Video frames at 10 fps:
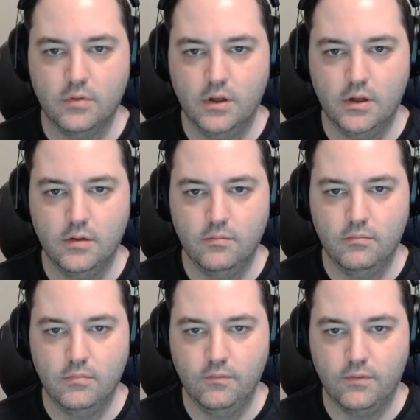
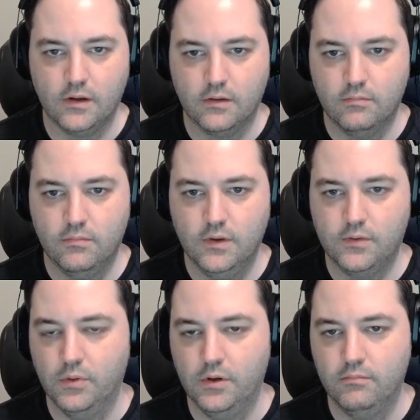In fact,
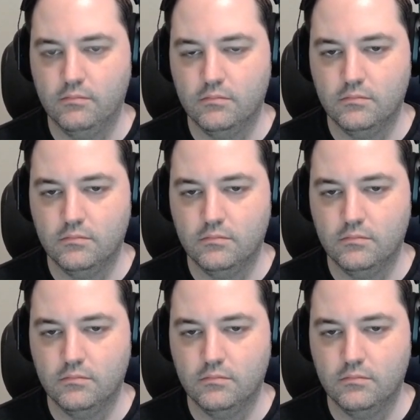this one,